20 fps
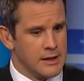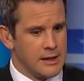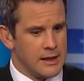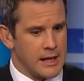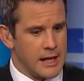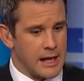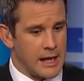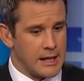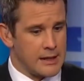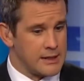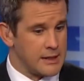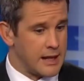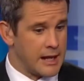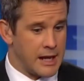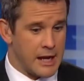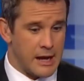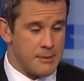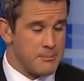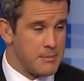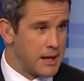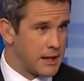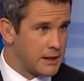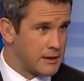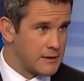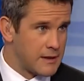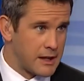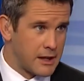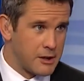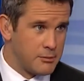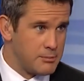and I'm making
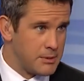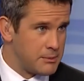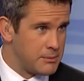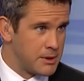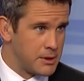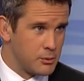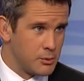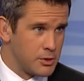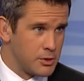that commitment, and we'll